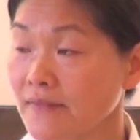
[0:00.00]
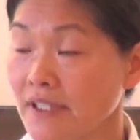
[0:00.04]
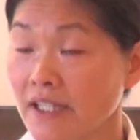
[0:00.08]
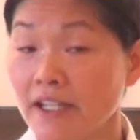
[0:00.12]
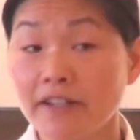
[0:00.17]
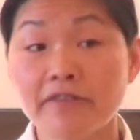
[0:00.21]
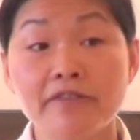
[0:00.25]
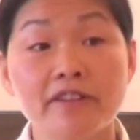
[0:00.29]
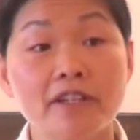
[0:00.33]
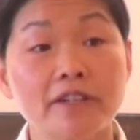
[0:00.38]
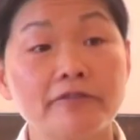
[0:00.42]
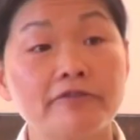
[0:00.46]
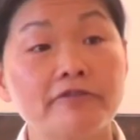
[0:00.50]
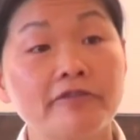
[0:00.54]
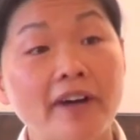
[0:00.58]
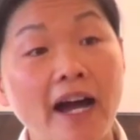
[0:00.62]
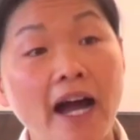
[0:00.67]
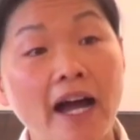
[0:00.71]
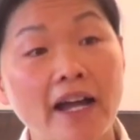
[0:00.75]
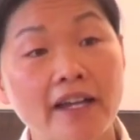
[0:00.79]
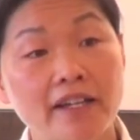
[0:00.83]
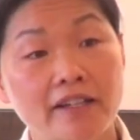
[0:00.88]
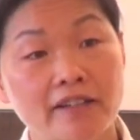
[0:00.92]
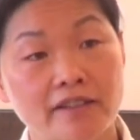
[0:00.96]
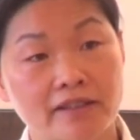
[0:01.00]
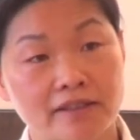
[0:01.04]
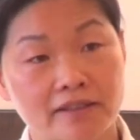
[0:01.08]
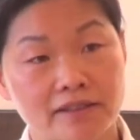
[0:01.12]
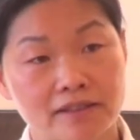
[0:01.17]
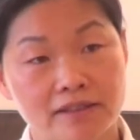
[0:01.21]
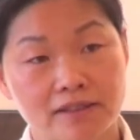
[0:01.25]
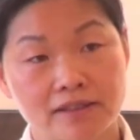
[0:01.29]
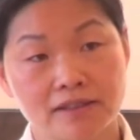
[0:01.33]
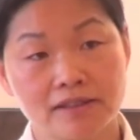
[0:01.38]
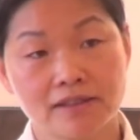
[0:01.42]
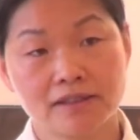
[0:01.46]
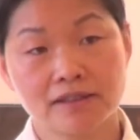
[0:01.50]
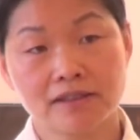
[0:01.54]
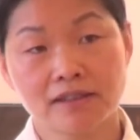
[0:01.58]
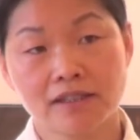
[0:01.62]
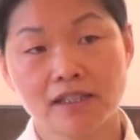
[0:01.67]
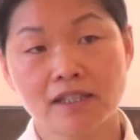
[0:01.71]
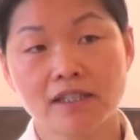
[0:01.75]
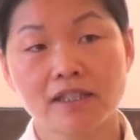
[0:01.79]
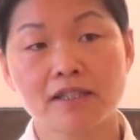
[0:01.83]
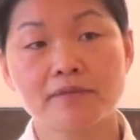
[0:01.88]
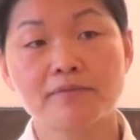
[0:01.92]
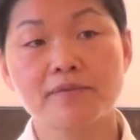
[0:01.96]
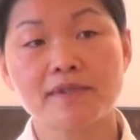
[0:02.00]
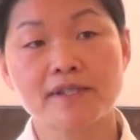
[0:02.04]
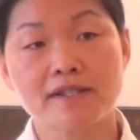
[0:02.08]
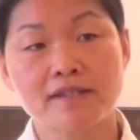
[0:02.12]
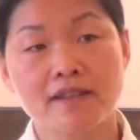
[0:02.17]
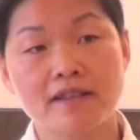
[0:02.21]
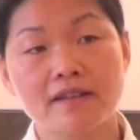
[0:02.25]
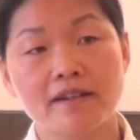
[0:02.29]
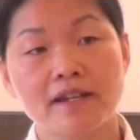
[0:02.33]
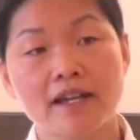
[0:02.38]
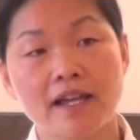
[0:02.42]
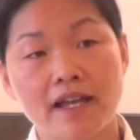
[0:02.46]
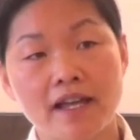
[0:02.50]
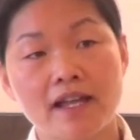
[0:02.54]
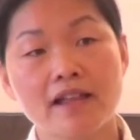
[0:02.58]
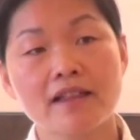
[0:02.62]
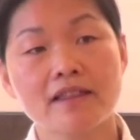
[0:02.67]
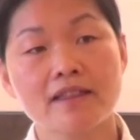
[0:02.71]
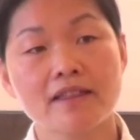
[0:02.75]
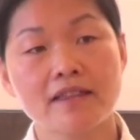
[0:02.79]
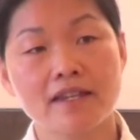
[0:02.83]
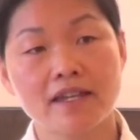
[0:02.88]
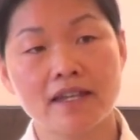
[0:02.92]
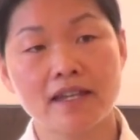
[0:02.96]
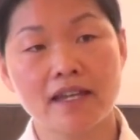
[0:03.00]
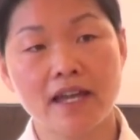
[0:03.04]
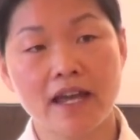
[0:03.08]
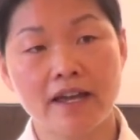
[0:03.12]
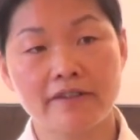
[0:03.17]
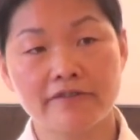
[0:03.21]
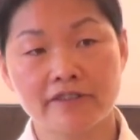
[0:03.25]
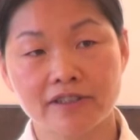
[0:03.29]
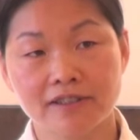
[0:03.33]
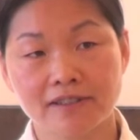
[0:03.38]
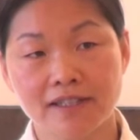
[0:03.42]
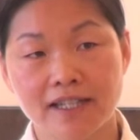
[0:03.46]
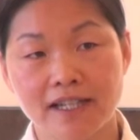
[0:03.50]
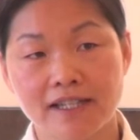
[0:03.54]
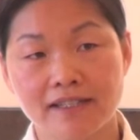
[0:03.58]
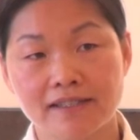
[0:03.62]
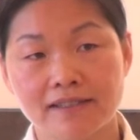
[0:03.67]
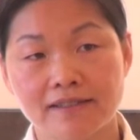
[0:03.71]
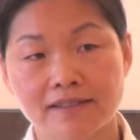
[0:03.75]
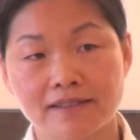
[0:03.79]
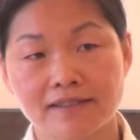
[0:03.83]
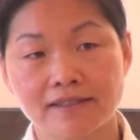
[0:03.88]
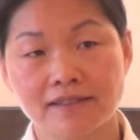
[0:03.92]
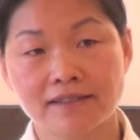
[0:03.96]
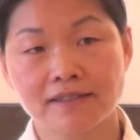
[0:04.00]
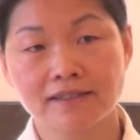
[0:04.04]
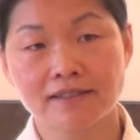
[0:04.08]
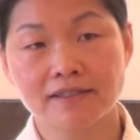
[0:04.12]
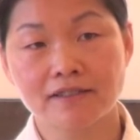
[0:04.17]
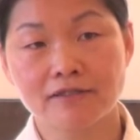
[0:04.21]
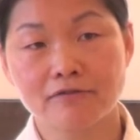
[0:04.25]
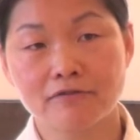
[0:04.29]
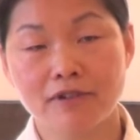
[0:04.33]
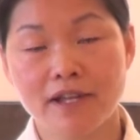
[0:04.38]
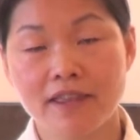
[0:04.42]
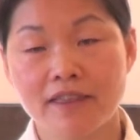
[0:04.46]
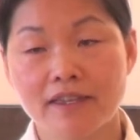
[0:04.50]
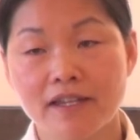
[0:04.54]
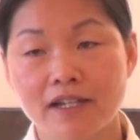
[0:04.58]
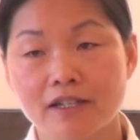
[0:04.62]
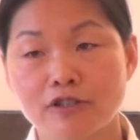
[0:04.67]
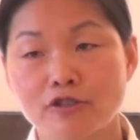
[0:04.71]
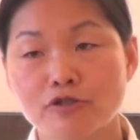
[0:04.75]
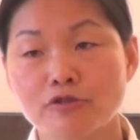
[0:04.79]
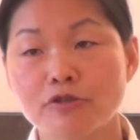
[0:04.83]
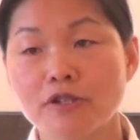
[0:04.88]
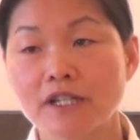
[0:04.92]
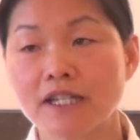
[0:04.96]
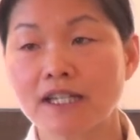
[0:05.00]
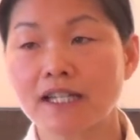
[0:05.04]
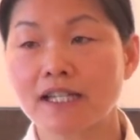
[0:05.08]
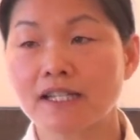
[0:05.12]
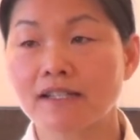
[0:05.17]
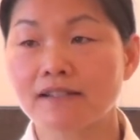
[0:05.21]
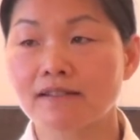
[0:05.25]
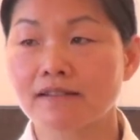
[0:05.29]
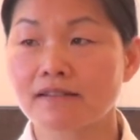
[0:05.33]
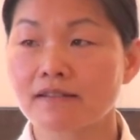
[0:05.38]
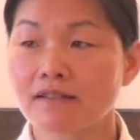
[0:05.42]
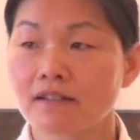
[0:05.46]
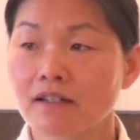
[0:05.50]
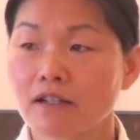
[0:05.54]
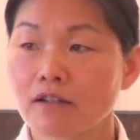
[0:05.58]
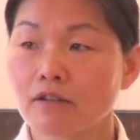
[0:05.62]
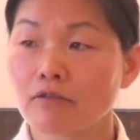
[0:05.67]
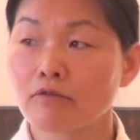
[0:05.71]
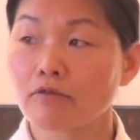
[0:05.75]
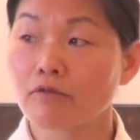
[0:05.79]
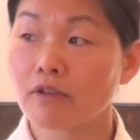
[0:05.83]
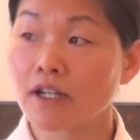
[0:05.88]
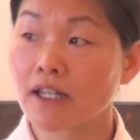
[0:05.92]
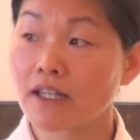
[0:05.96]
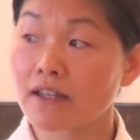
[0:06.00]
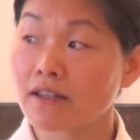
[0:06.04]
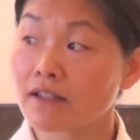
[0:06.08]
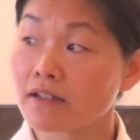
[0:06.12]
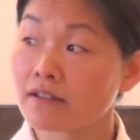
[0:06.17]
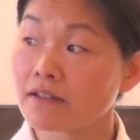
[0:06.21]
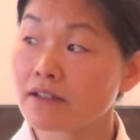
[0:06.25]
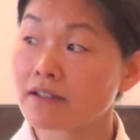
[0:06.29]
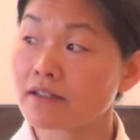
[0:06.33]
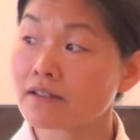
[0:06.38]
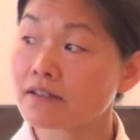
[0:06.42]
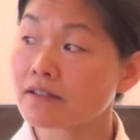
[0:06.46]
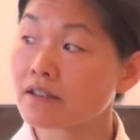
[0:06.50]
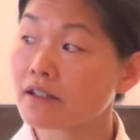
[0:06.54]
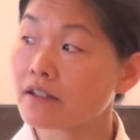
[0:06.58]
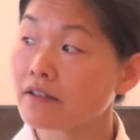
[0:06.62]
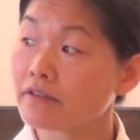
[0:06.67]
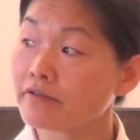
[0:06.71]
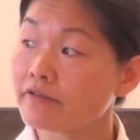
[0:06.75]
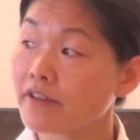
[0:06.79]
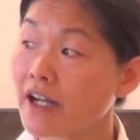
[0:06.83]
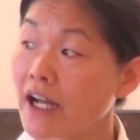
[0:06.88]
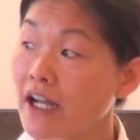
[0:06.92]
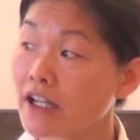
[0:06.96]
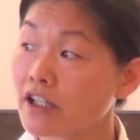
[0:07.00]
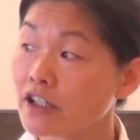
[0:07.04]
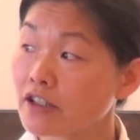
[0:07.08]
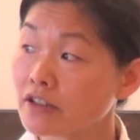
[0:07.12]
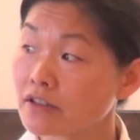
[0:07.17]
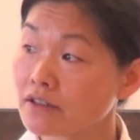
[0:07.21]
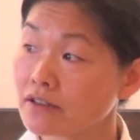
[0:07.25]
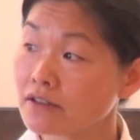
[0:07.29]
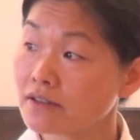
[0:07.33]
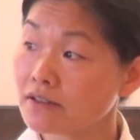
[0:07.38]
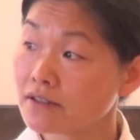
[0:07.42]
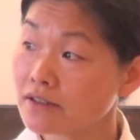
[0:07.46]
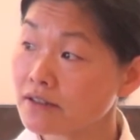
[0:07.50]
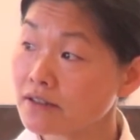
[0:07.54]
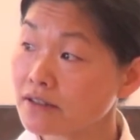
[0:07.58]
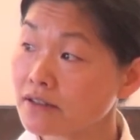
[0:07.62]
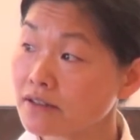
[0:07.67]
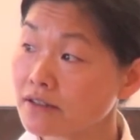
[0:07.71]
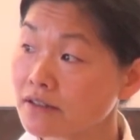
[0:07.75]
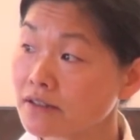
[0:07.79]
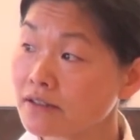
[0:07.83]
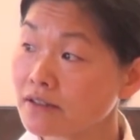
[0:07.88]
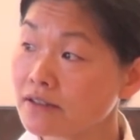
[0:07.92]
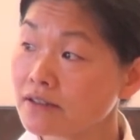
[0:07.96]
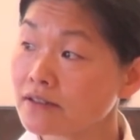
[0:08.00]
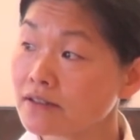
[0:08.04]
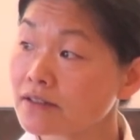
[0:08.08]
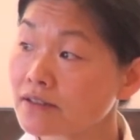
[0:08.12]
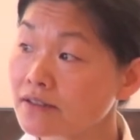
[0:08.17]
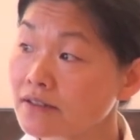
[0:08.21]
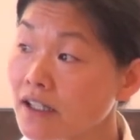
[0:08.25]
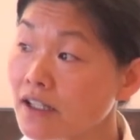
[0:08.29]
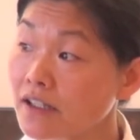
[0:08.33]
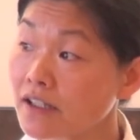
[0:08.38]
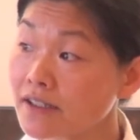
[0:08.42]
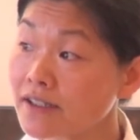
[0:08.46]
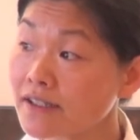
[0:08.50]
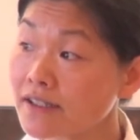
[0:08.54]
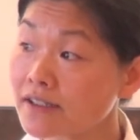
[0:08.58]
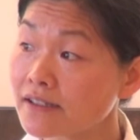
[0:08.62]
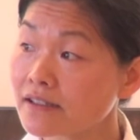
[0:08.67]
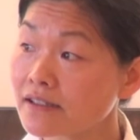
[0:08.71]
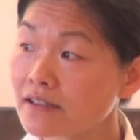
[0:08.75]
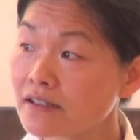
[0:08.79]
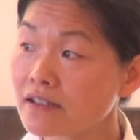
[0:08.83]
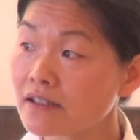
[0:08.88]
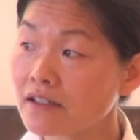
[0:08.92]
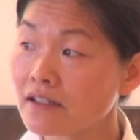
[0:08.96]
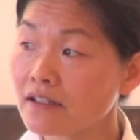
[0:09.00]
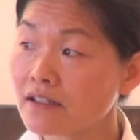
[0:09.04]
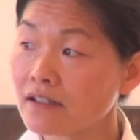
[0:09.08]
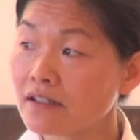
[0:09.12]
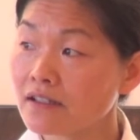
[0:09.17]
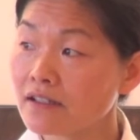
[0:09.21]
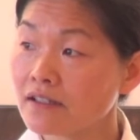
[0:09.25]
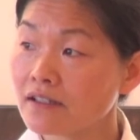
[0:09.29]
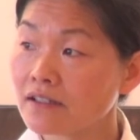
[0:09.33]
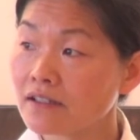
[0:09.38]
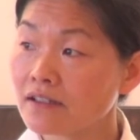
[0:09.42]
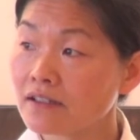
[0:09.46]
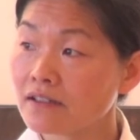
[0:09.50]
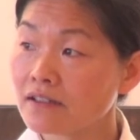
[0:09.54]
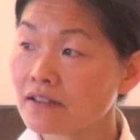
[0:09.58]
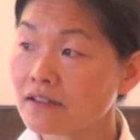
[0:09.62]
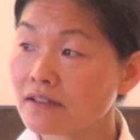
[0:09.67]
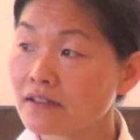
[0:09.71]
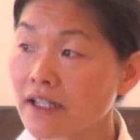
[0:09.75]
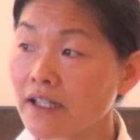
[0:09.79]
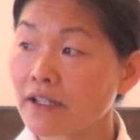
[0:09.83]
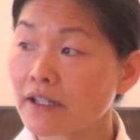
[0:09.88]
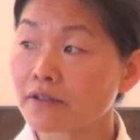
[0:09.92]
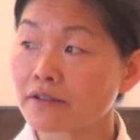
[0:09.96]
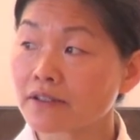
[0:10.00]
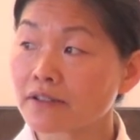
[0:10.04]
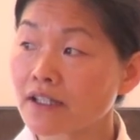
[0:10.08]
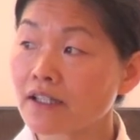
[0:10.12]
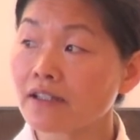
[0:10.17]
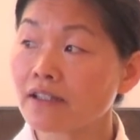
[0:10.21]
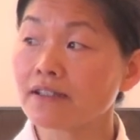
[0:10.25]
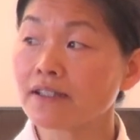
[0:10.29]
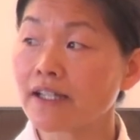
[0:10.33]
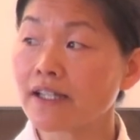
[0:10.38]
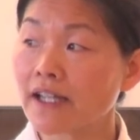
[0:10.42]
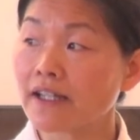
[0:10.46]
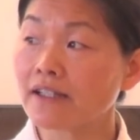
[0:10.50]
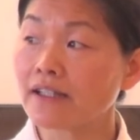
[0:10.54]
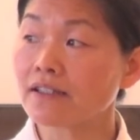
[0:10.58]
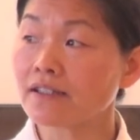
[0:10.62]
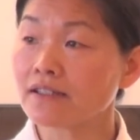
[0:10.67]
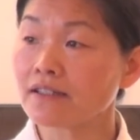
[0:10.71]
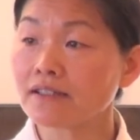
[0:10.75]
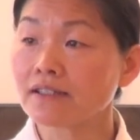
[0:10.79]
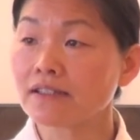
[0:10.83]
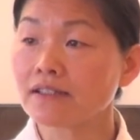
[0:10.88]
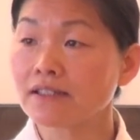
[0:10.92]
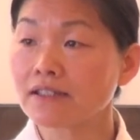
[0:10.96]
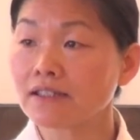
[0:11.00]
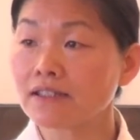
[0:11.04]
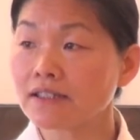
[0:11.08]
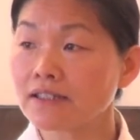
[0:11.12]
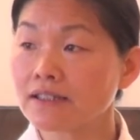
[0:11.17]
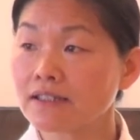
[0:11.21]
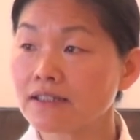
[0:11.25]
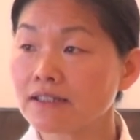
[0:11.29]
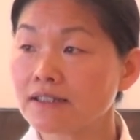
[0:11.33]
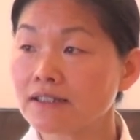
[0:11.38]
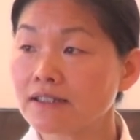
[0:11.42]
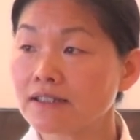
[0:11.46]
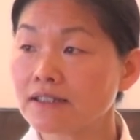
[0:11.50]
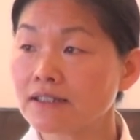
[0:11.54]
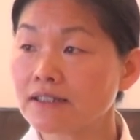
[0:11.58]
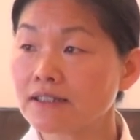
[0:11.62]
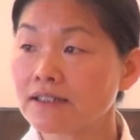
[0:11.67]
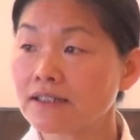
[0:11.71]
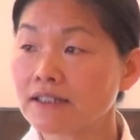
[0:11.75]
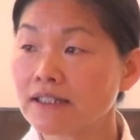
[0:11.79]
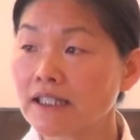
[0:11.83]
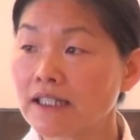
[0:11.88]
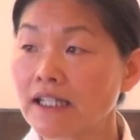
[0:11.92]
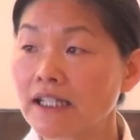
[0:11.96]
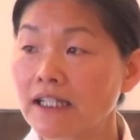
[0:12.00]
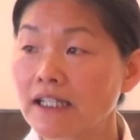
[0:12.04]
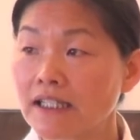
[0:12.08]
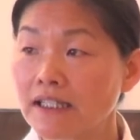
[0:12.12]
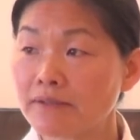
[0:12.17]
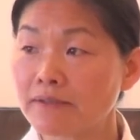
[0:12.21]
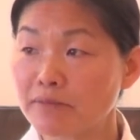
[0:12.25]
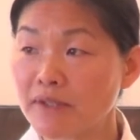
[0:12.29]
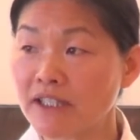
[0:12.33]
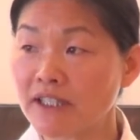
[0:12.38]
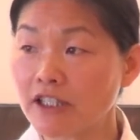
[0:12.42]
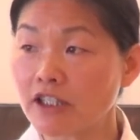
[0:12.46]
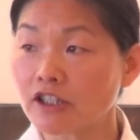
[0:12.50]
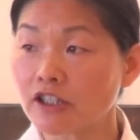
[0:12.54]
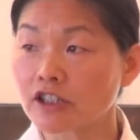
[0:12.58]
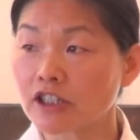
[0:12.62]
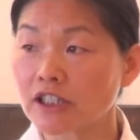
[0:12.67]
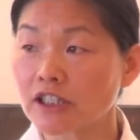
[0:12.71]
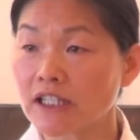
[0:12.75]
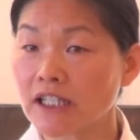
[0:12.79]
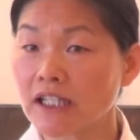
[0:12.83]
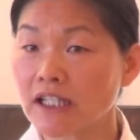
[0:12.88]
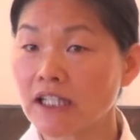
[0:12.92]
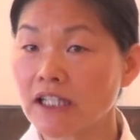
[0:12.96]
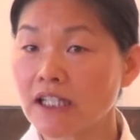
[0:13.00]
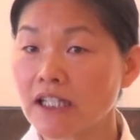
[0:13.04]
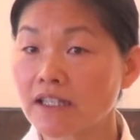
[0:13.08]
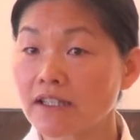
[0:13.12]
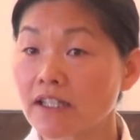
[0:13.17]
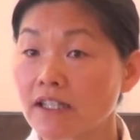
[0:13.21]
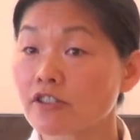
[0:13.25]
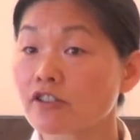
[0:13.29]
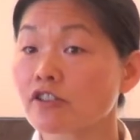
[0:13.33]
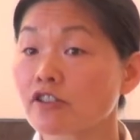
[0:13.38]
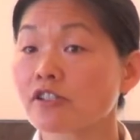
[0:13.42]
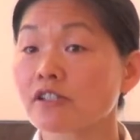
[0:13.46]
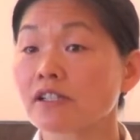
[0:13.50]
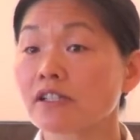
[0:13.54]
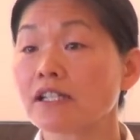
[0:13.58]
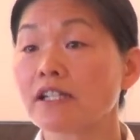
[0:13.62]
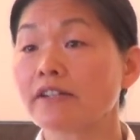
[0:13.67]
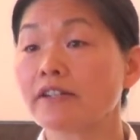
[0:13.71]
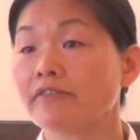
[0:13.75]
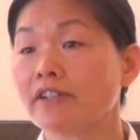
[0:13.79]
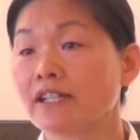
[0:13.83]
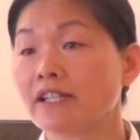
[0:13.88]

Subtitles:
Even the fire keeps the healthy Everglades. What they are doing is, when there is a fire starts, they don't contain it immediately. They just leave